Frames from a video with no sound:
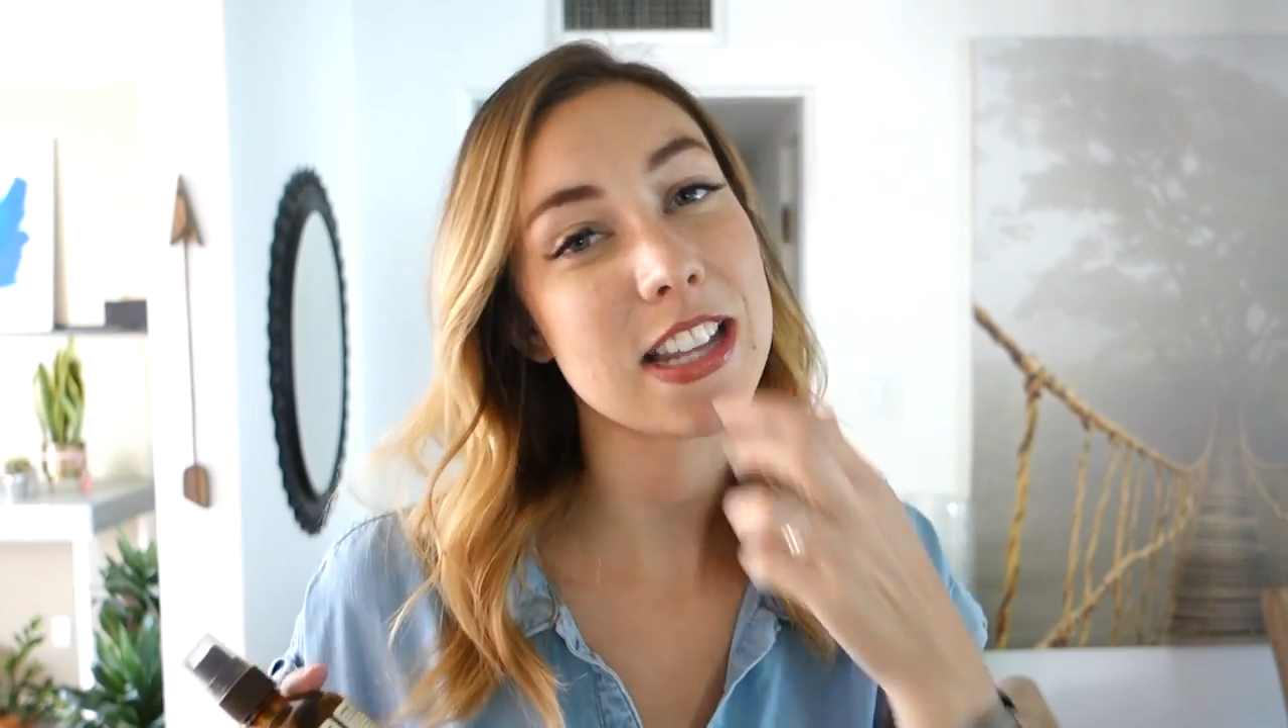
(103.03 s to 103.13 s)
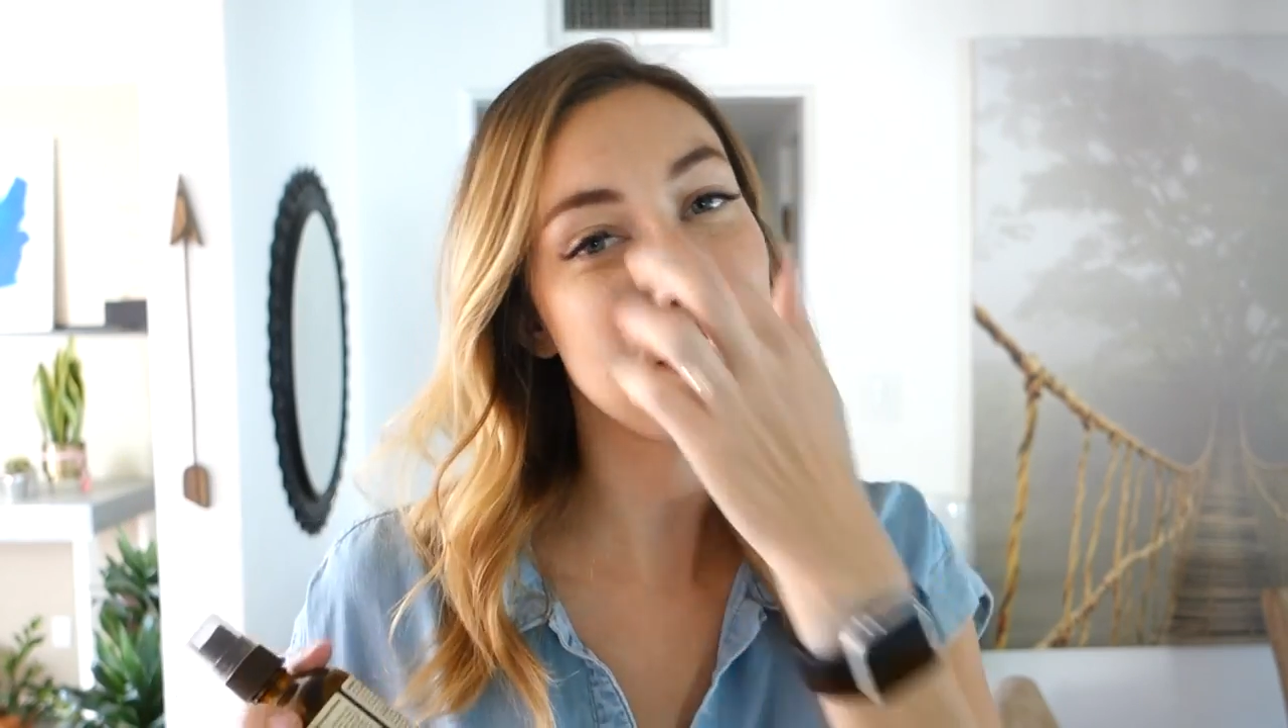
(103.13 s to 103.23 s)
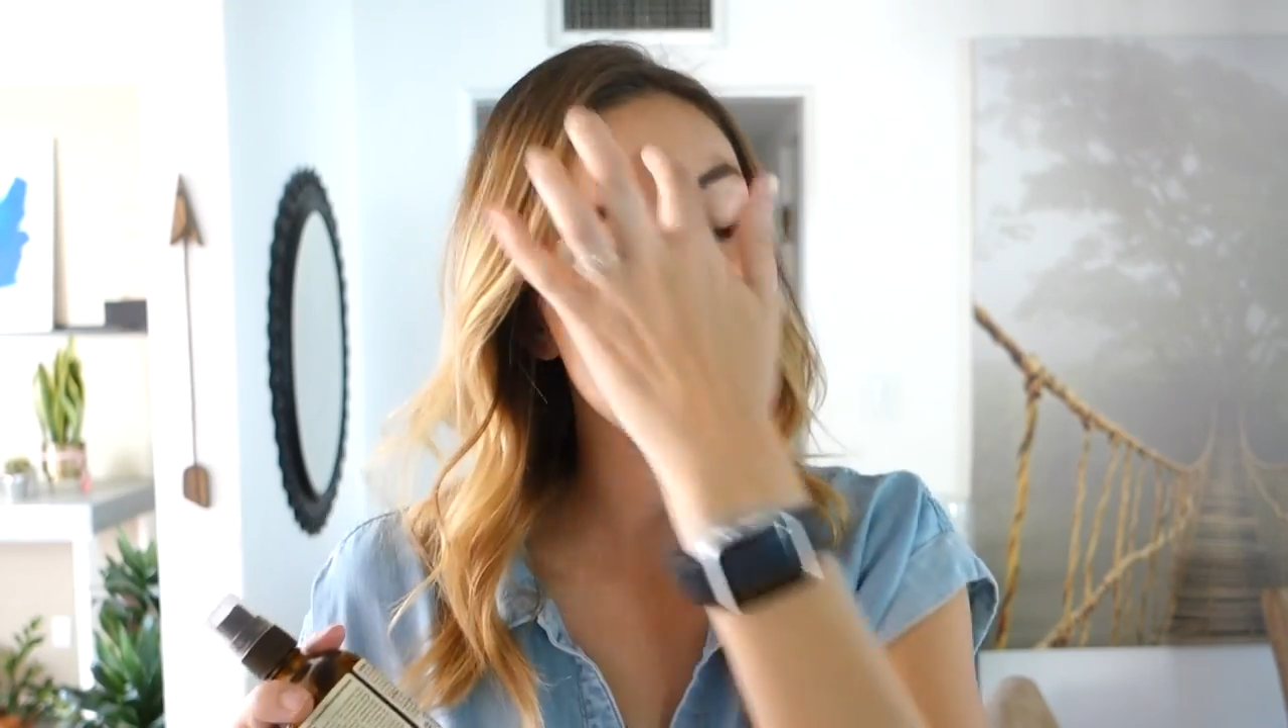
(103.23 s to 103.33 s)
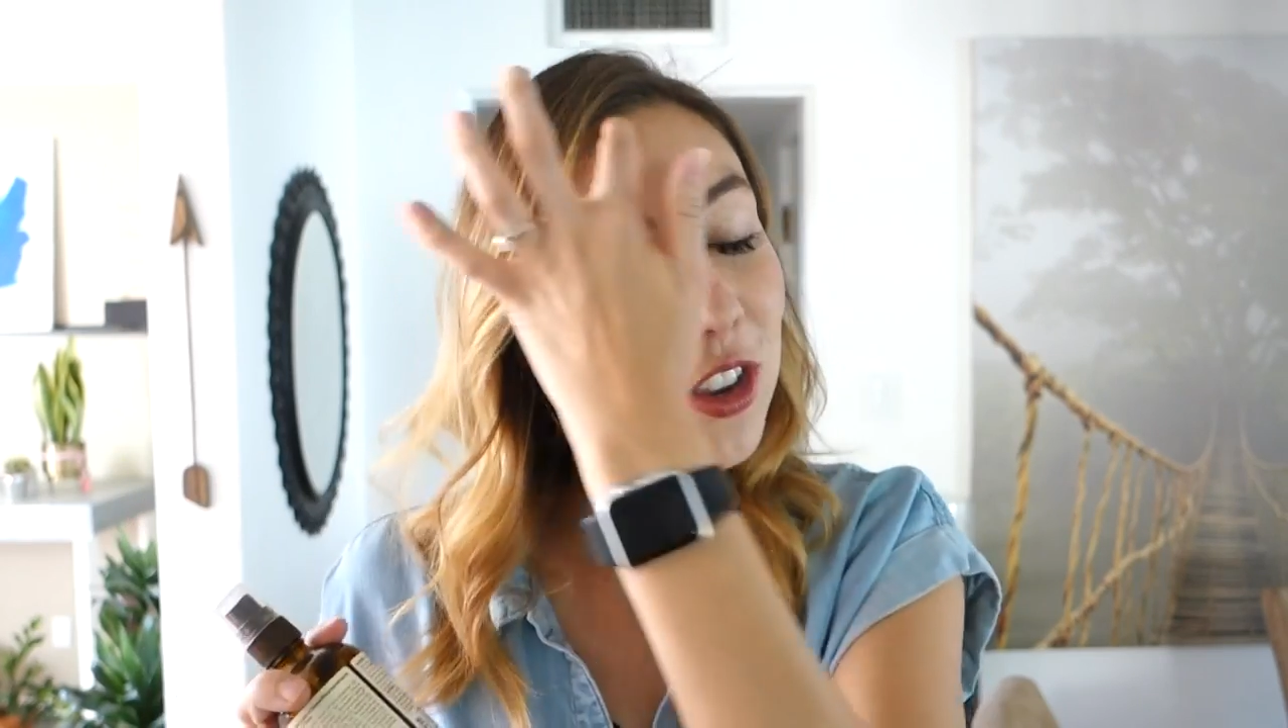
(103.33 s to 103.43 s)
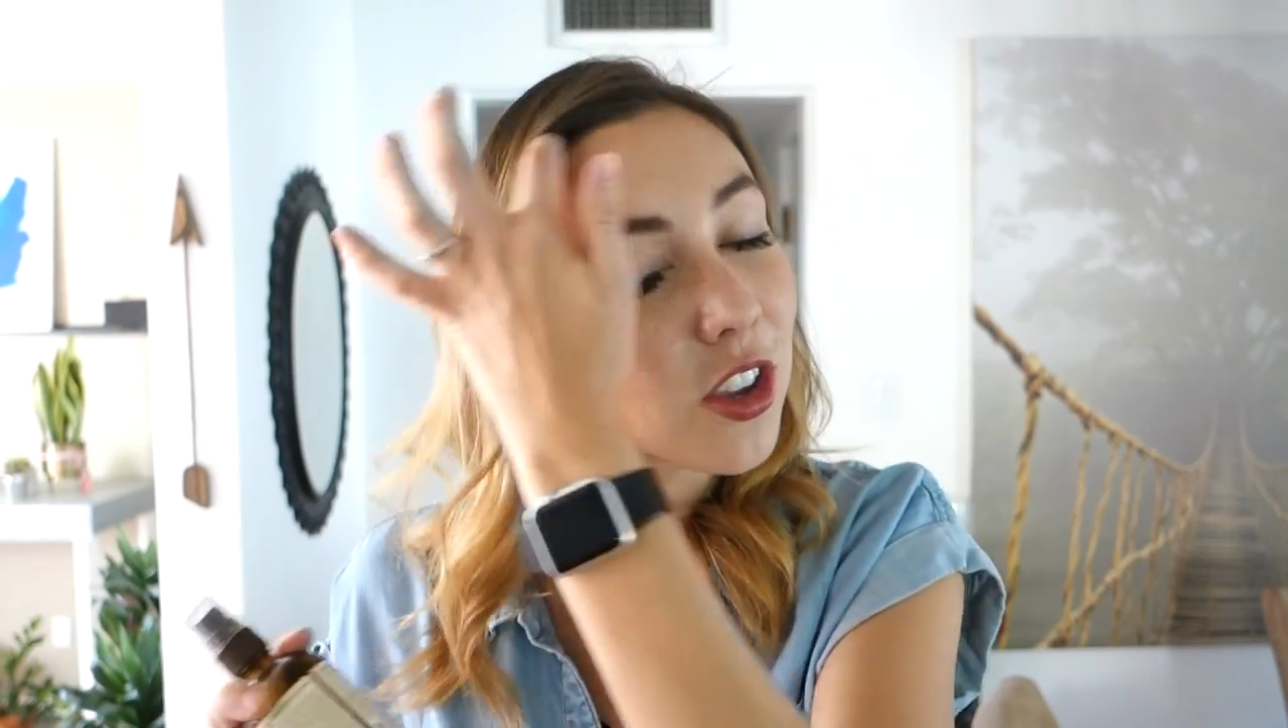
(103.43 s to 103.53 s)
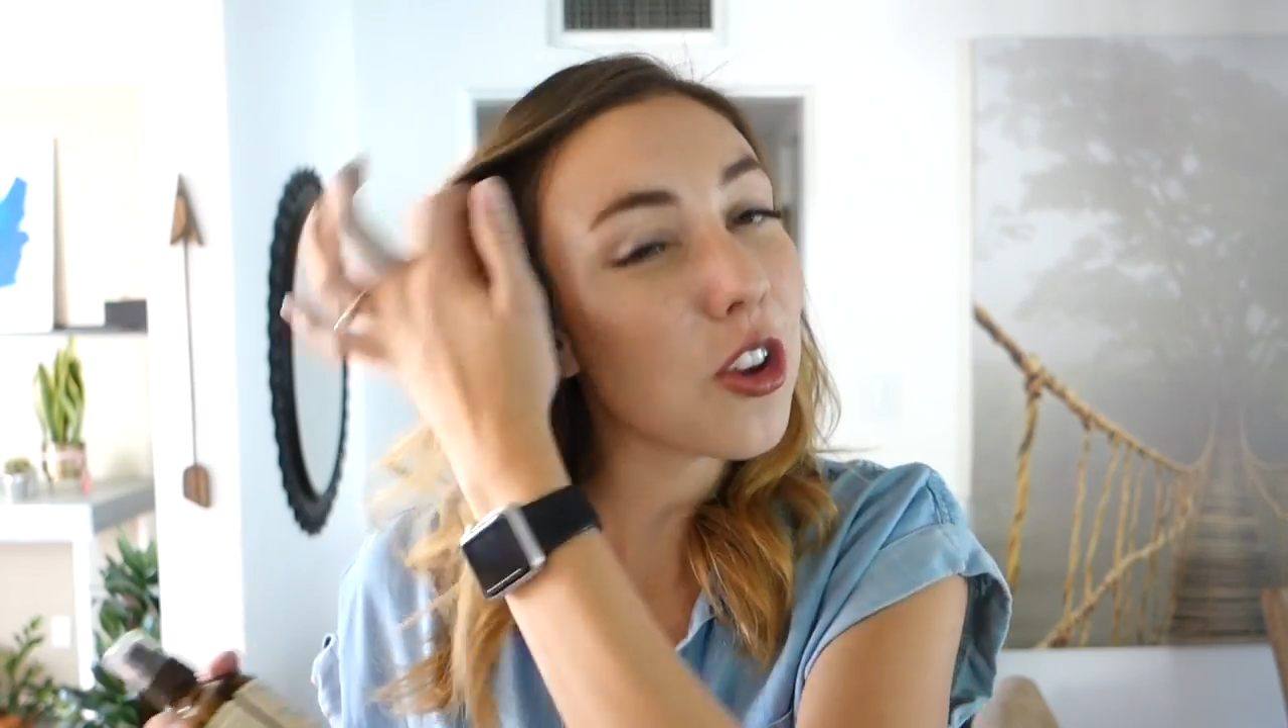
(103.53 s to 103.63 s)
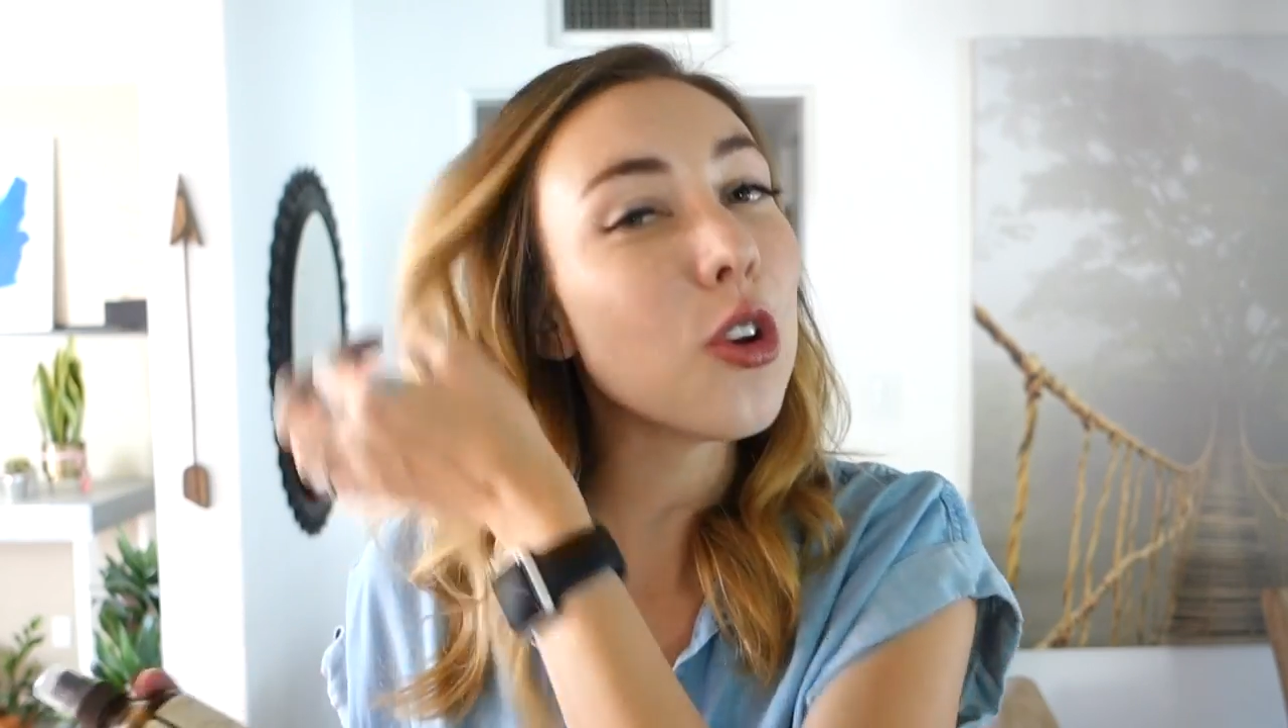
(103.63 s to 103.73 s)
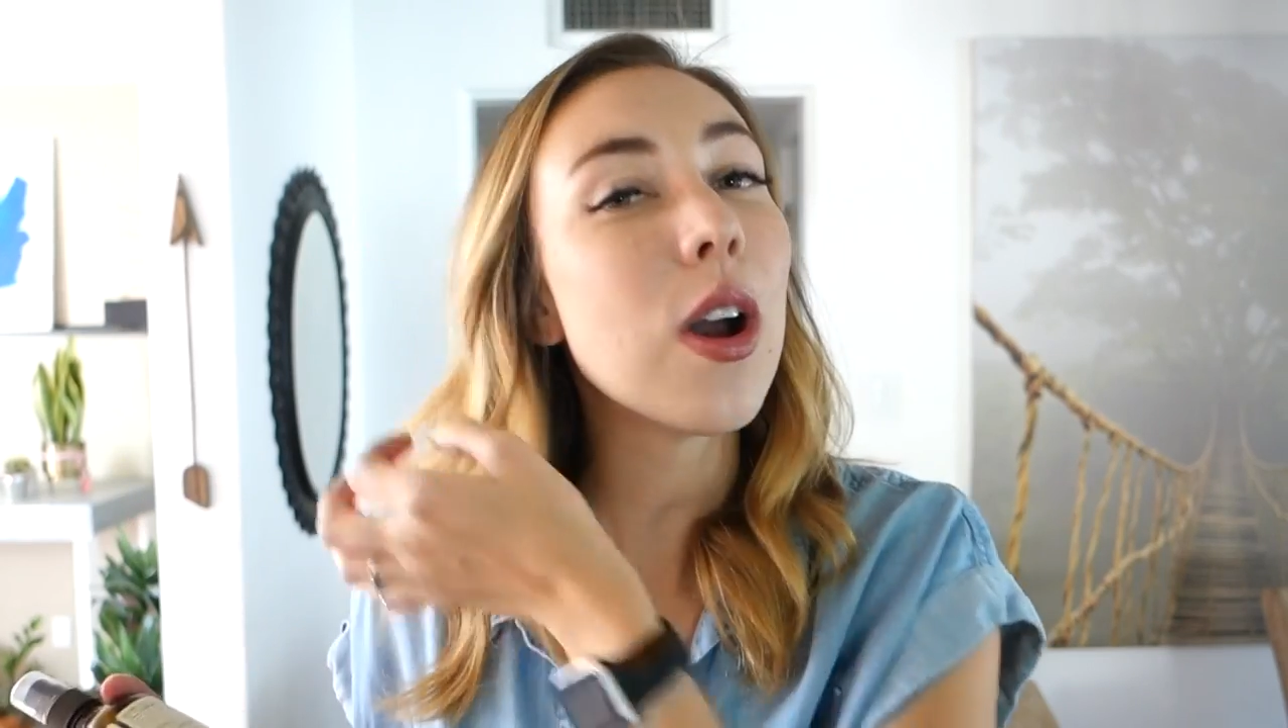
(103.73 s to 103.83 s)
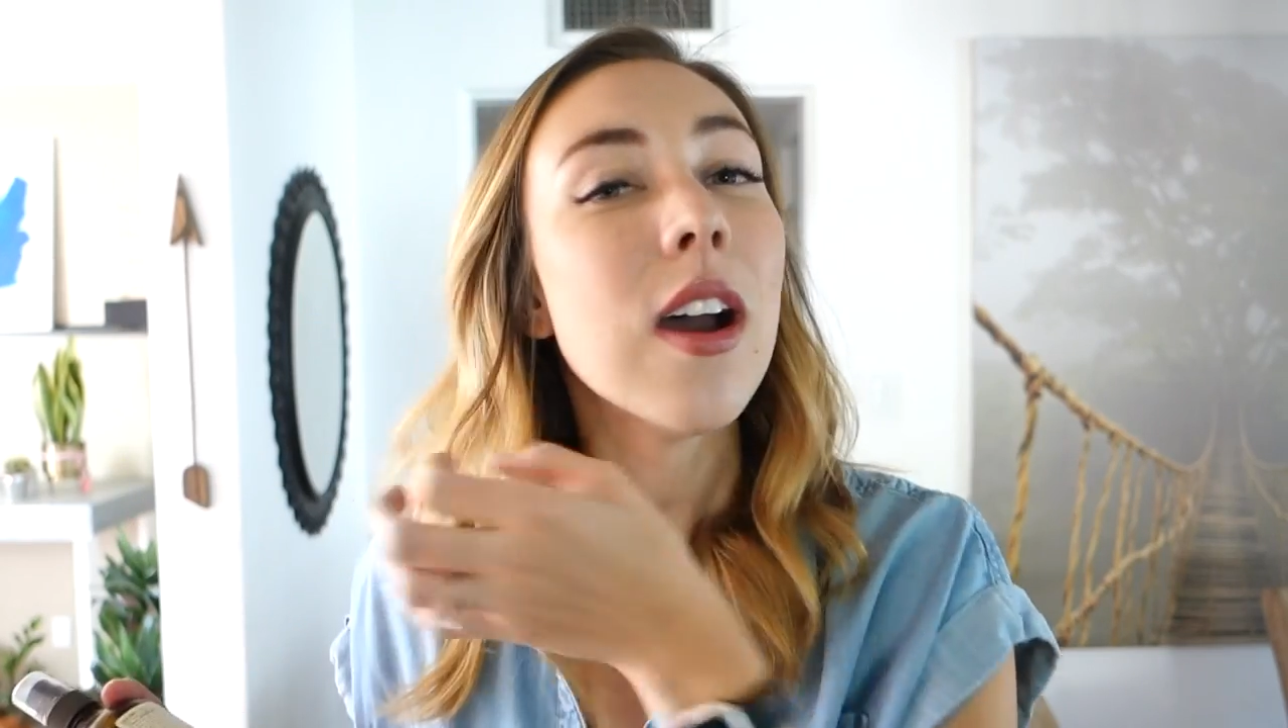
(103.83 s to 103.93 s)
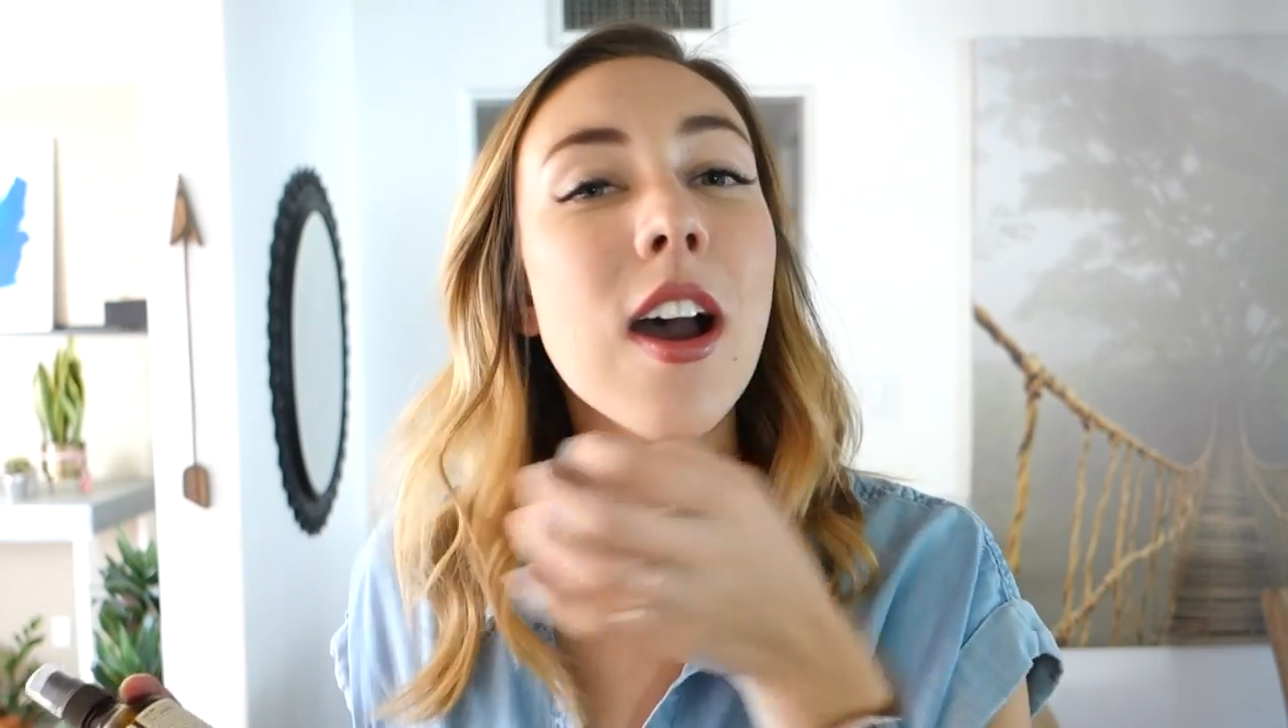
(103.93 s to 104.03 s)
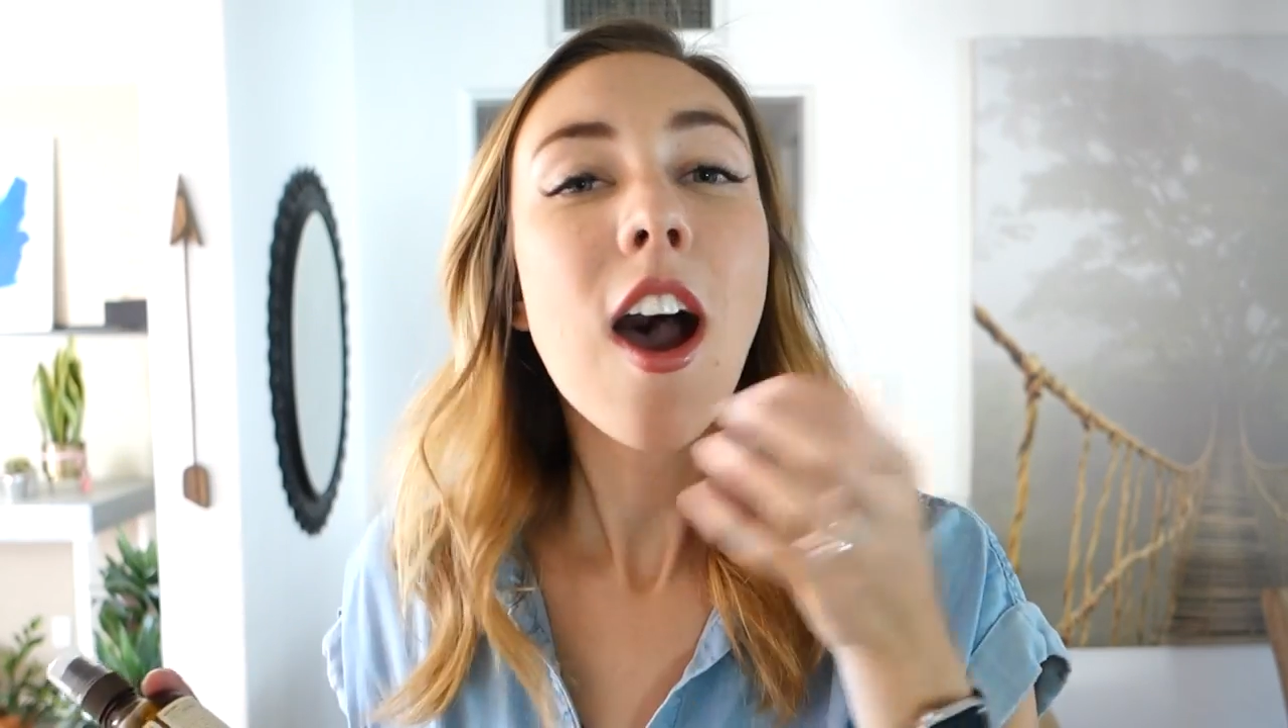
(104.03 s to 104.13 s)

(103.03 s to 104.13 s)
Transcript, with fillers: If you